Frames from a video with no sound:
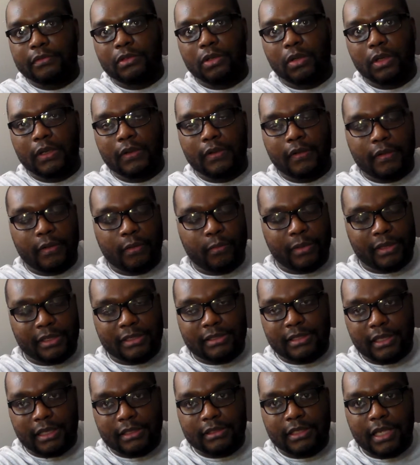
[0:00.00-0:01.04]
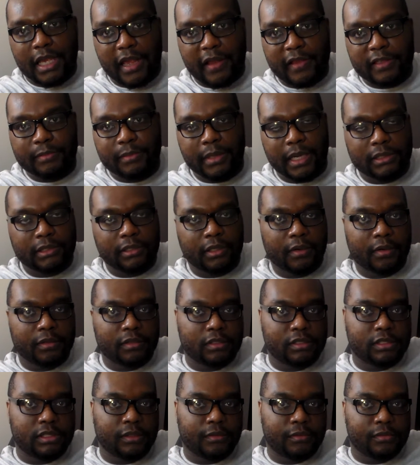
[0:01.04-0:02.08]
You know, it went 6 games, but I thought
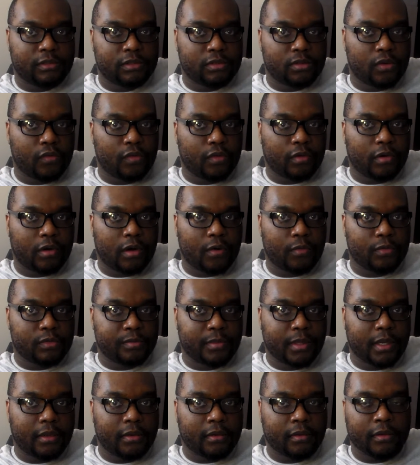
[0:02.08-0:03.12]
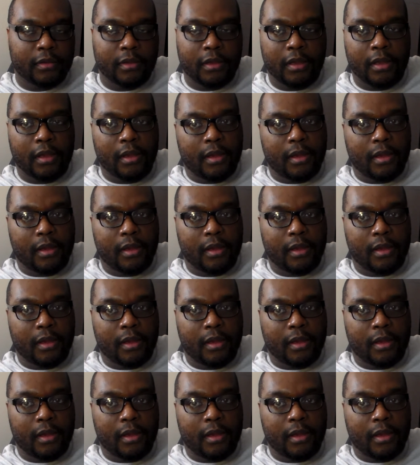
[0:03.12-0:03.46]
the series overall was better.